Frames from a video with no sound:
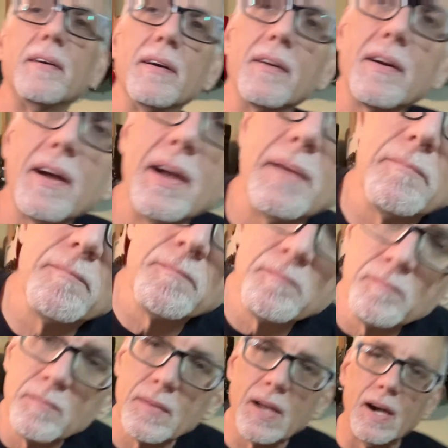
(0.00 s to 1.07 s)
Okay,
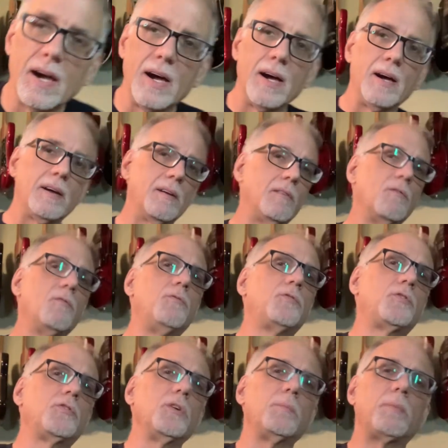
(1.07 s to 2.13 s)

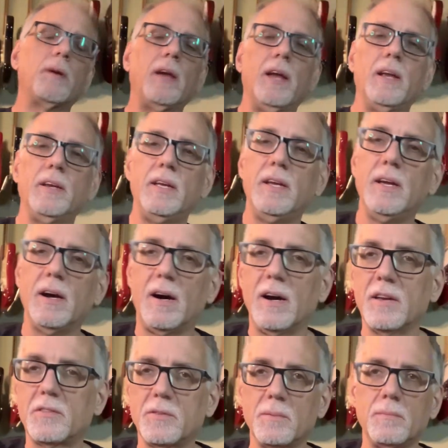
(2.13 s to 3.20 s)
super handy,
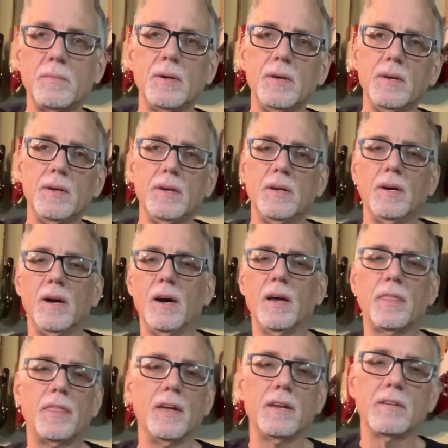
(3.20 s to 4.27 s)
awesome
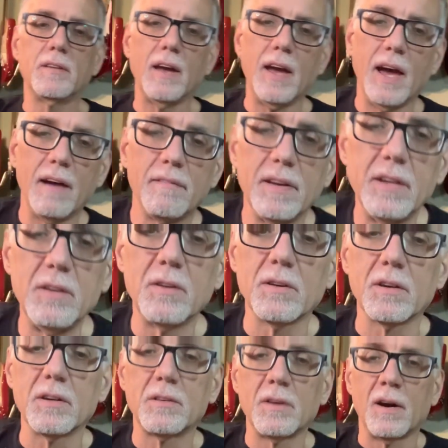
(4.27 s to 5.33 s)
thing to have in your
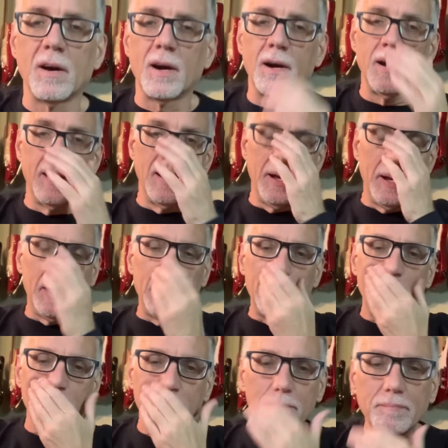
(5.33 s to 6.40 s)
guitar. All
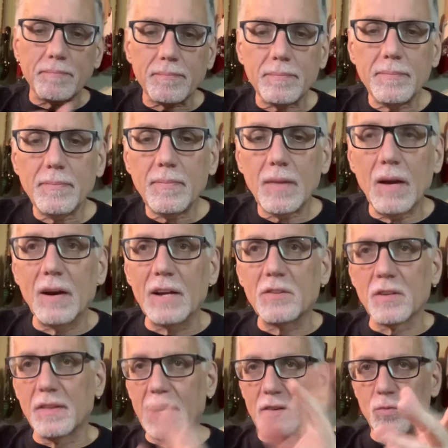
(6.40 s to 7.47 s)
right,
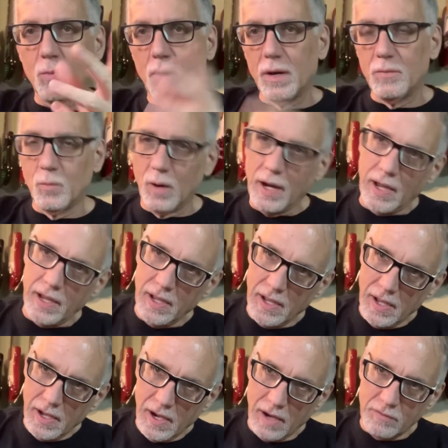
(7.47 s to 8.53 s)
so that's one way
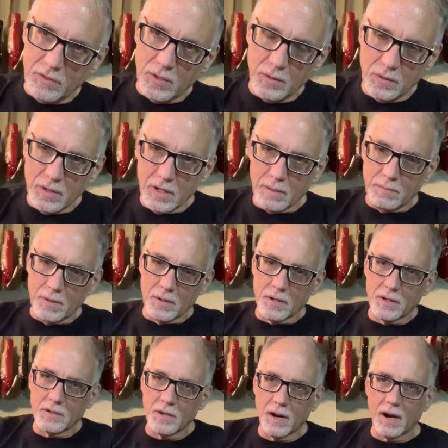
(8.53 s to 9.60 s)
of tuning up your
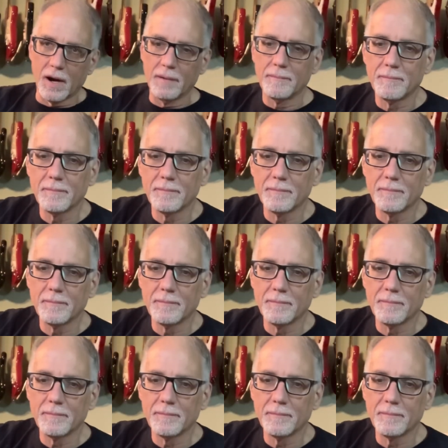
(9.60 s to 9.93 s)
guitar.